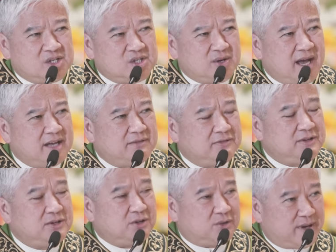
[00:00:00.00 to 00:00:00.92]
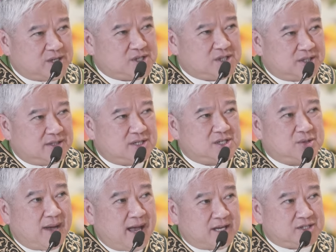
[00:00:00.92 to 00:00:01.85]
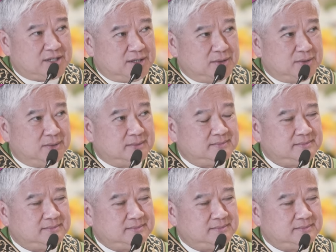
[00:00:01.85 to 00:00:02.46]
So I have a few questions to ask you.